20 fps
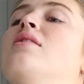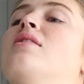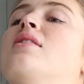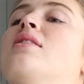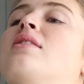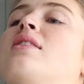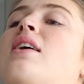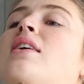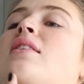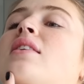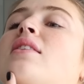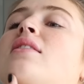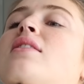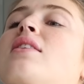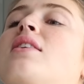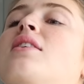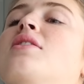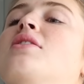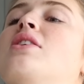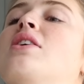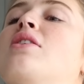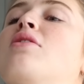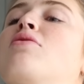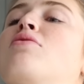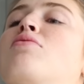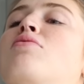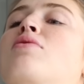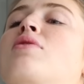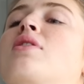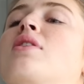at that like day
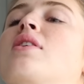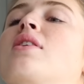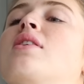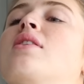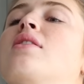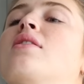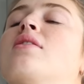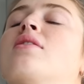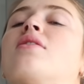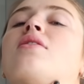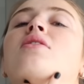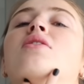three